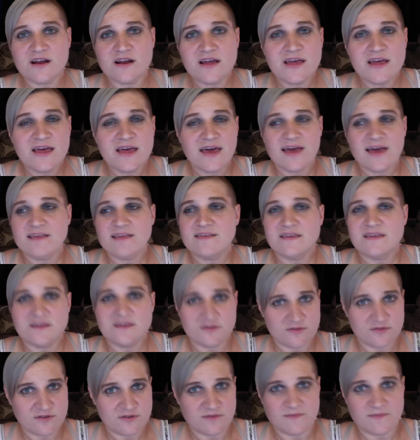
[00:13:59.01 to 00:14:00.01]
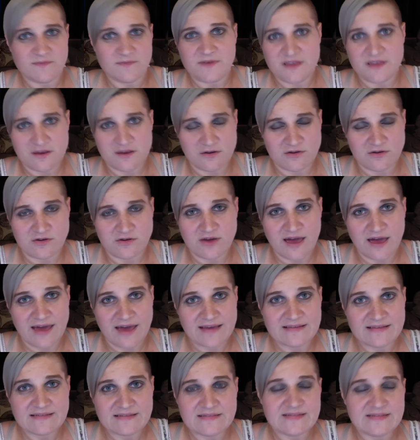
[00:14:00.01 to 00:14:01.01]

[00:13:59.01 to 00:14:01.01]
It's a YouTube video, you guys.